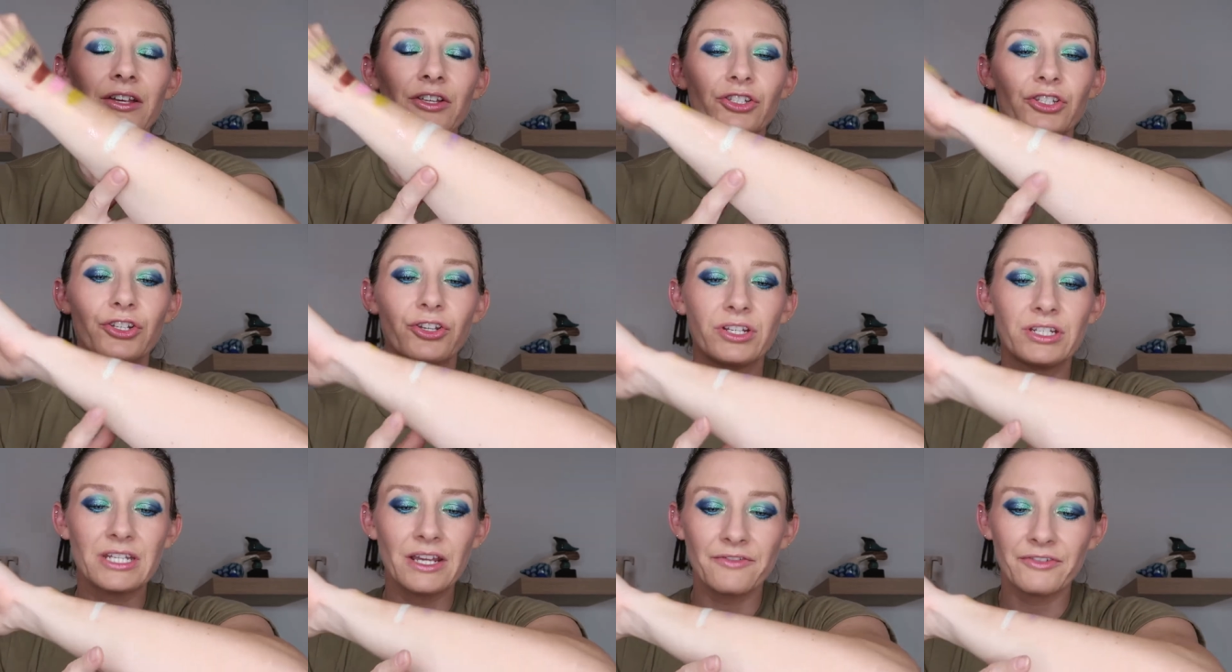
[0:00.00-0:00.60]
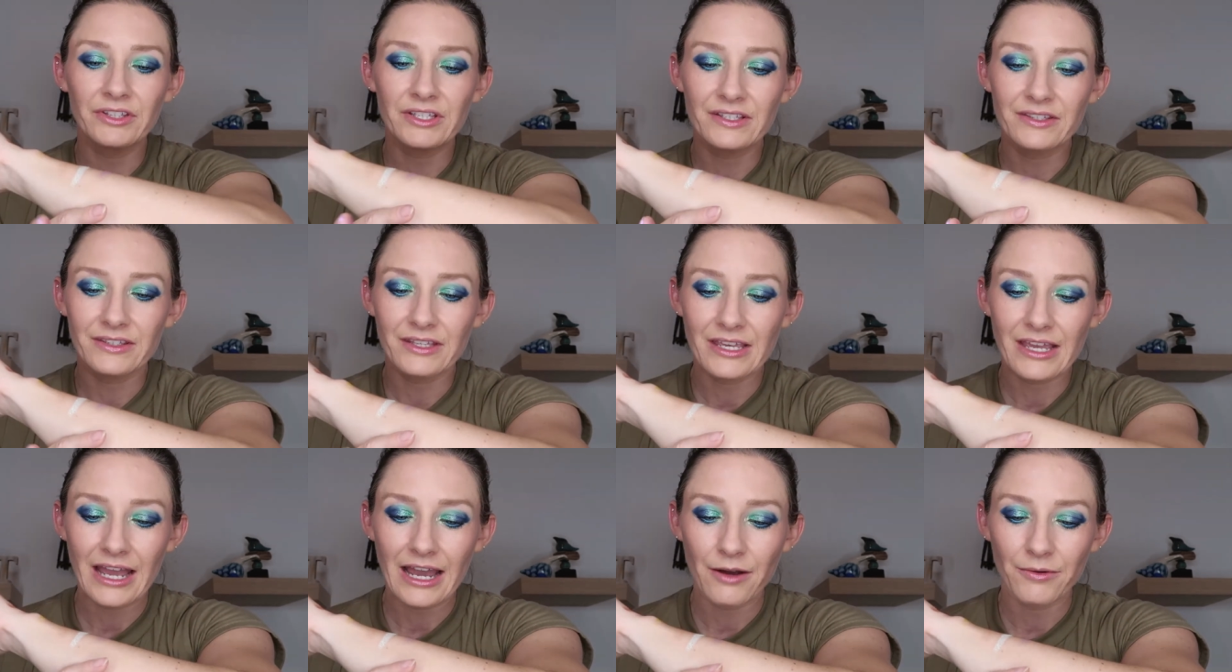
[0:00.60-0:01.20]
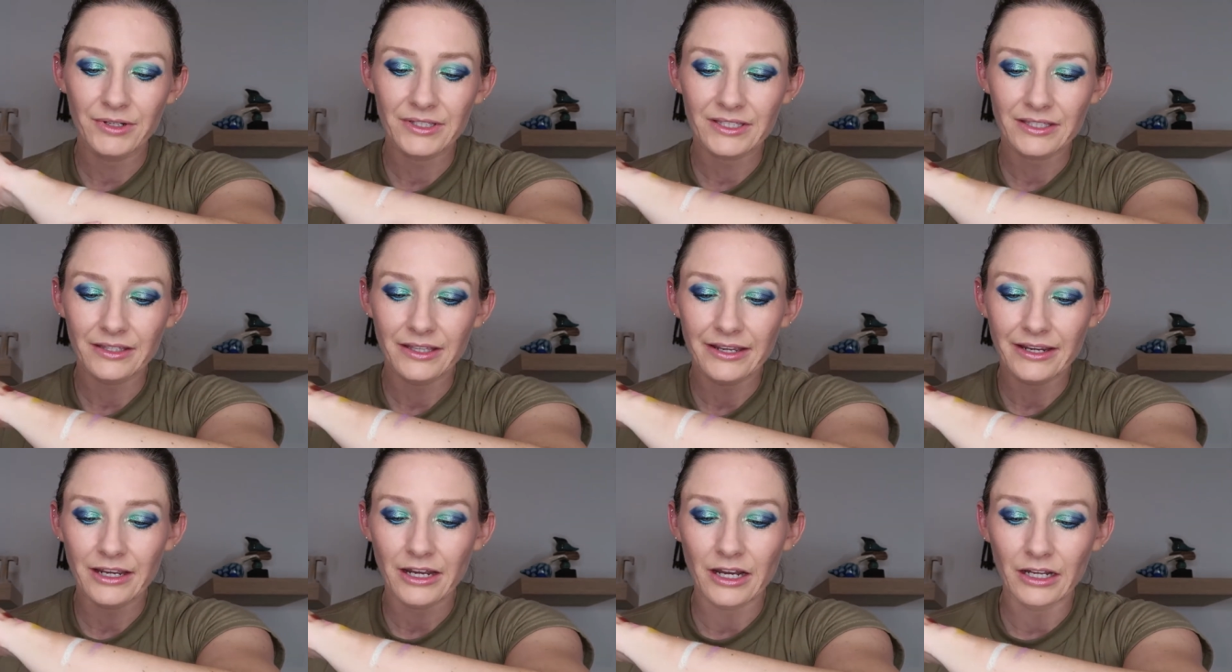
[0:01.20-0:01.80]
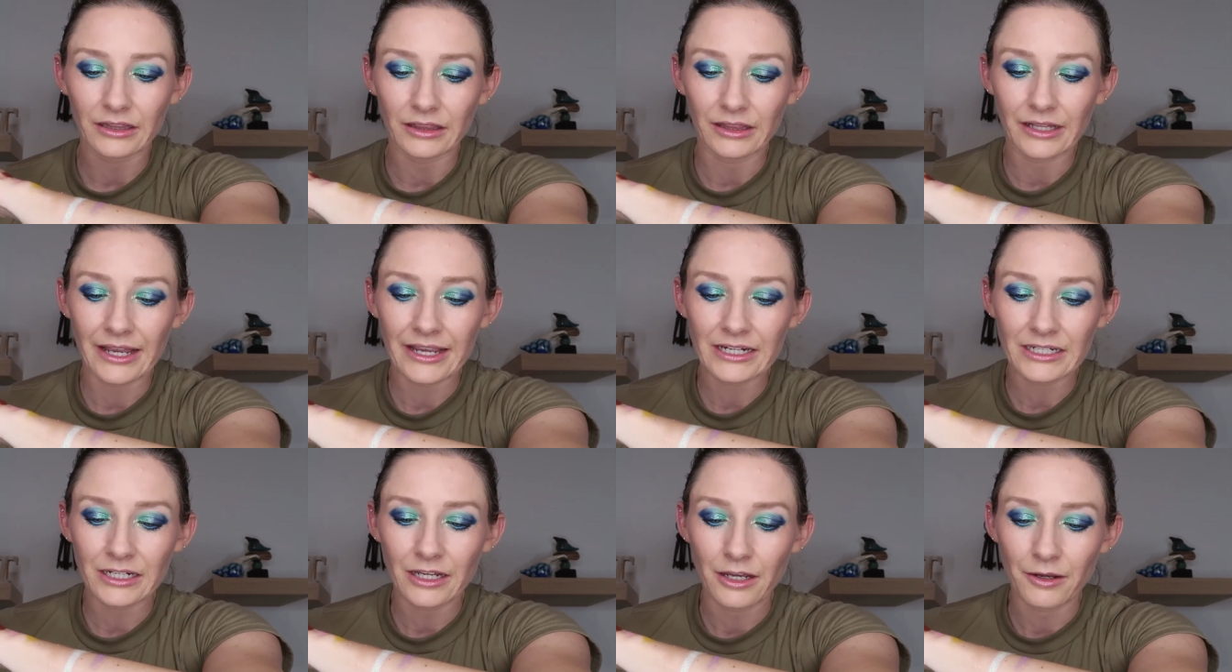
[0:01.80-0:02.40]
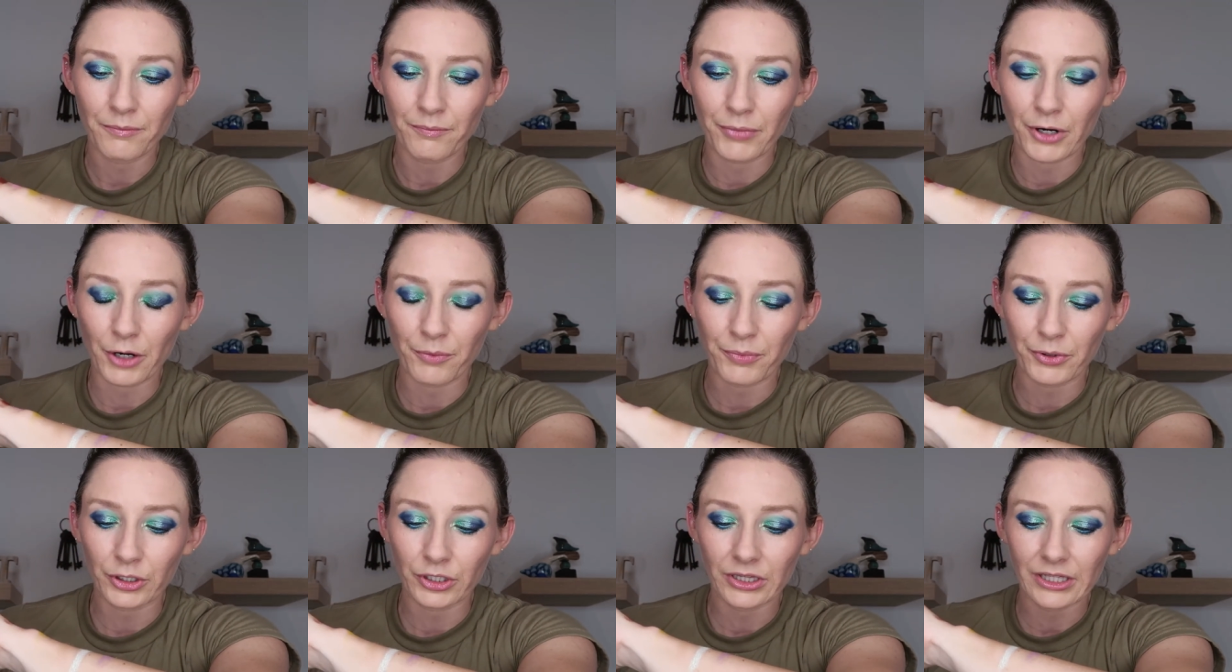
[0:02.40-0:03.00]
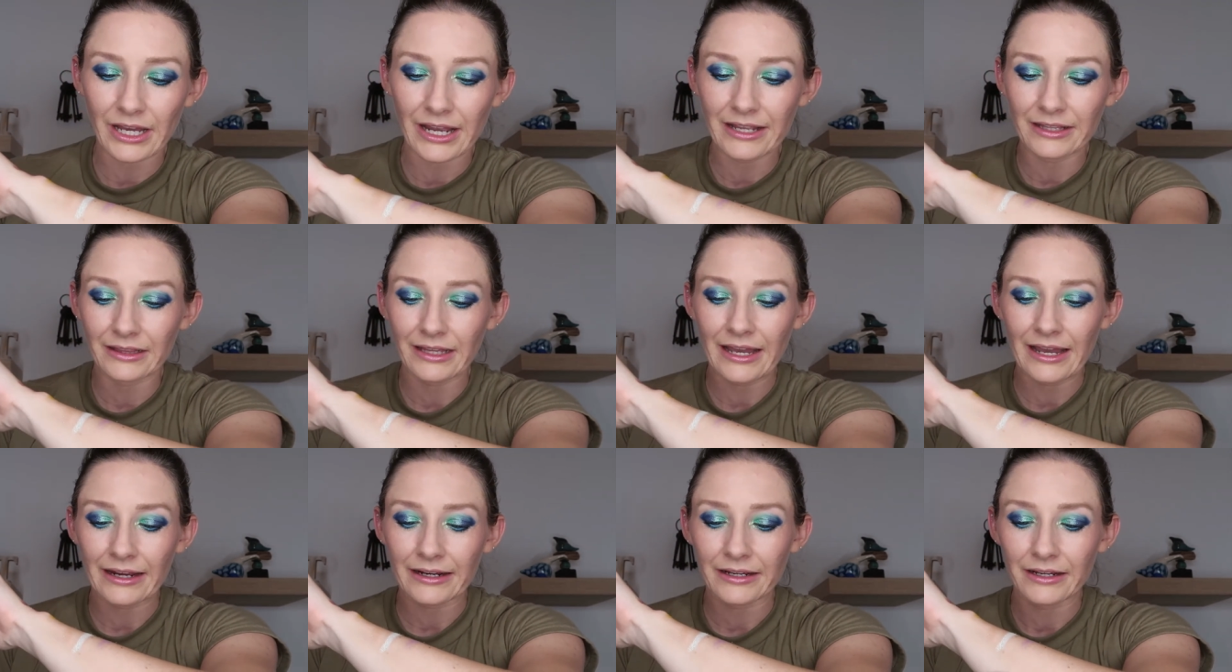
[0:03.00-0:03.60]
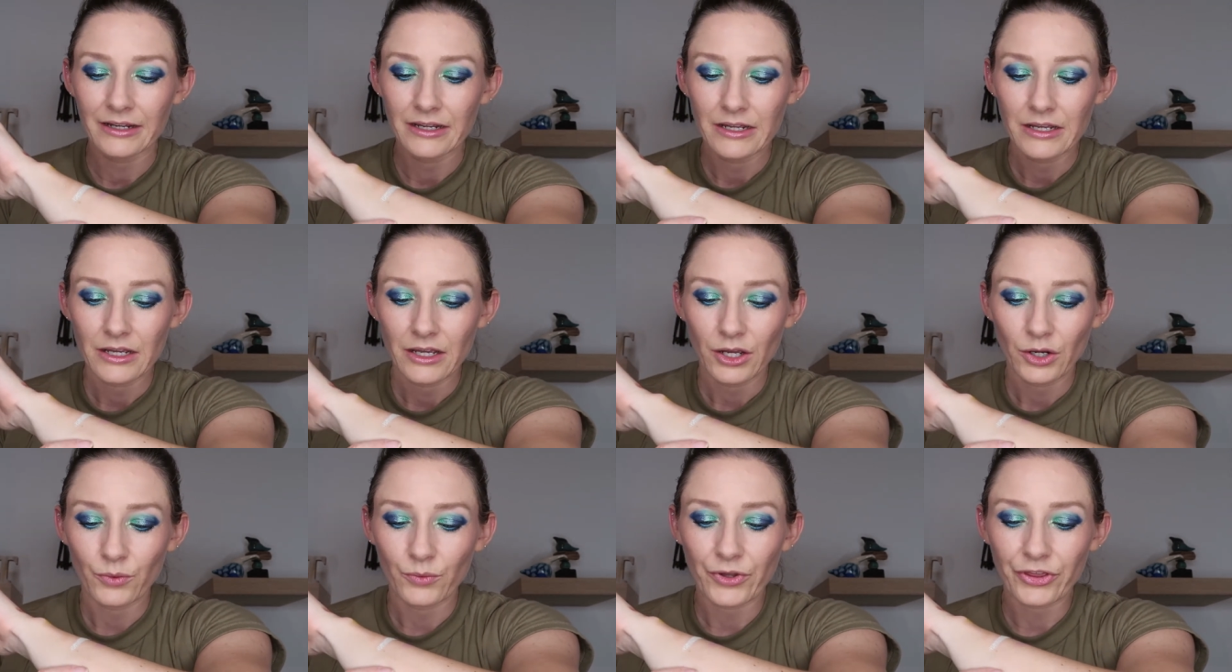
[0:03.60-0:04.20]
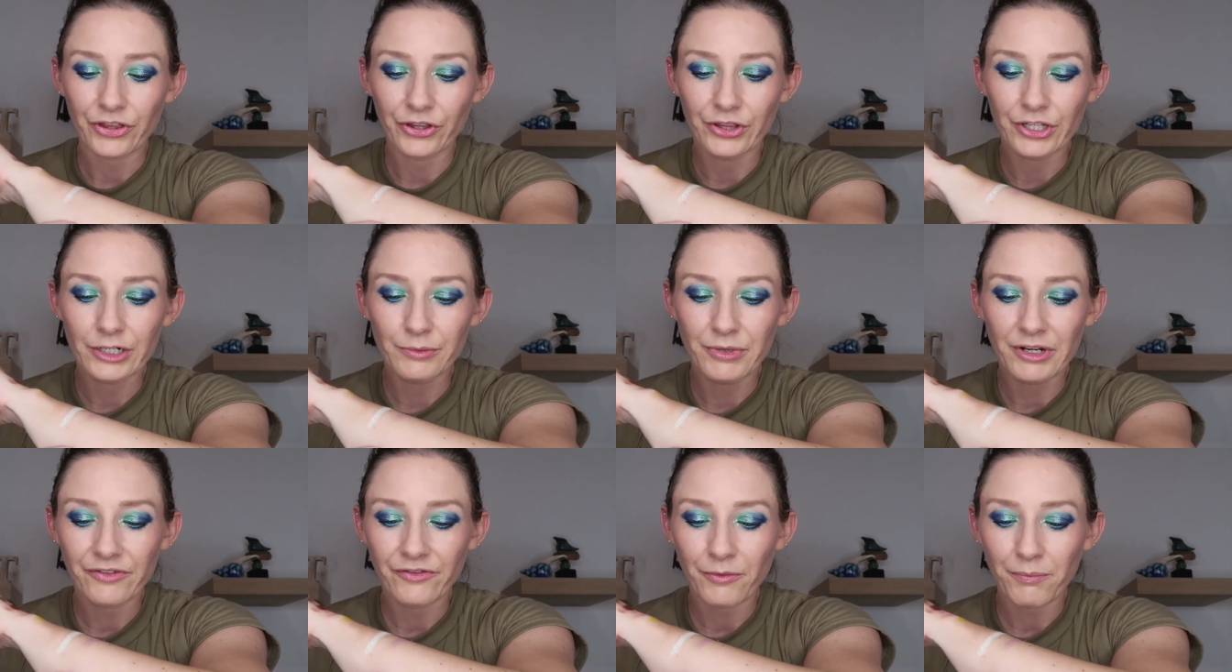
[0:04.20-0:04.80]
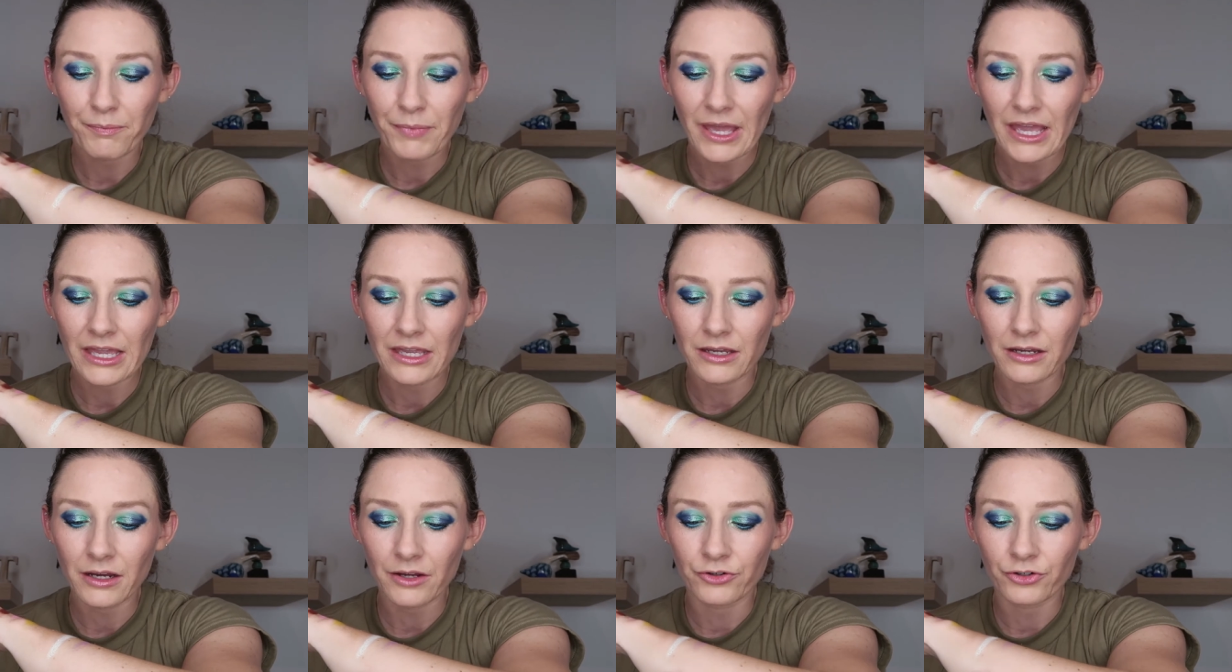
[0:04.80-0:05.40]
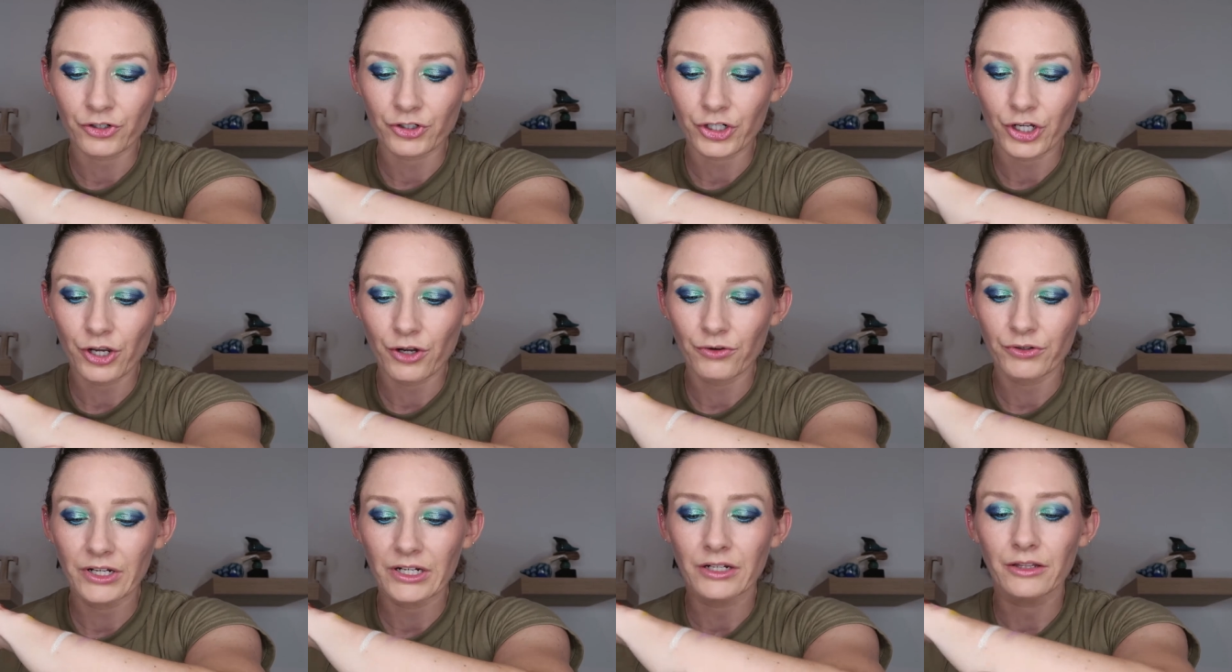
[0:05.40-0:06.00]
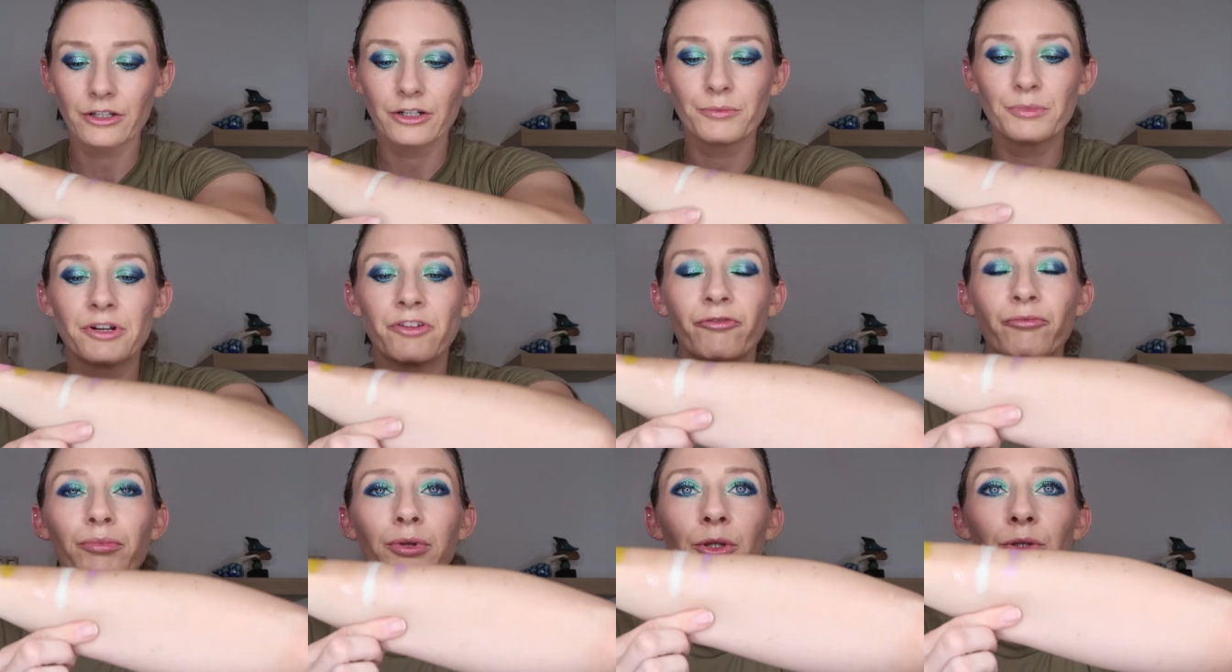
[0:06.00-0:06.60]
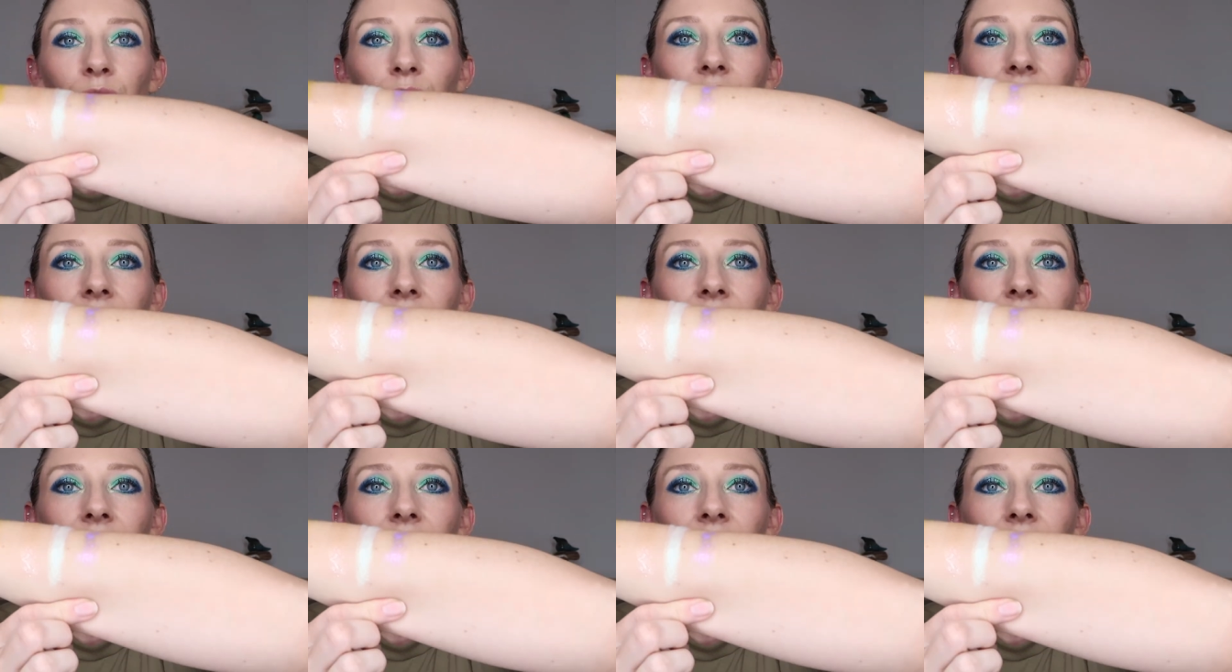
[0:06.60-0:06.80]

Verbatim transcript: So you can definitely see how it's like a light purple lilac with a little bit of a pink undertone and a little bit of blue